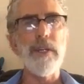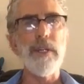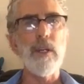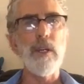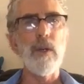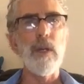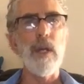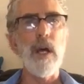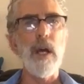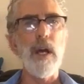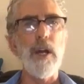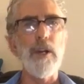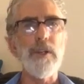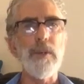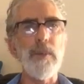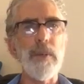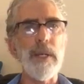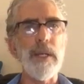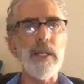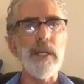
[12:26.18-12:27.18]
to go large
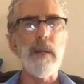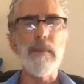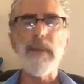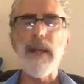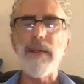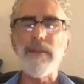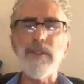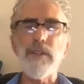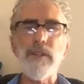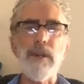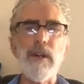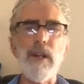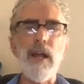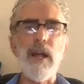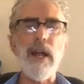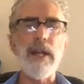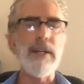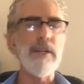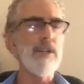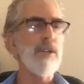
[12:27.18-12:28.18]
and we're going to come down the center
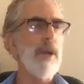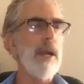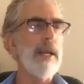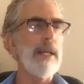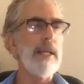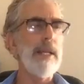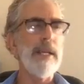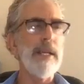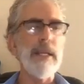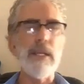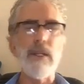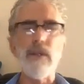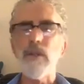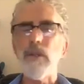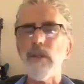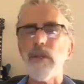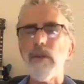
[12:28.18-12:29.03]
line and try a leg yield to the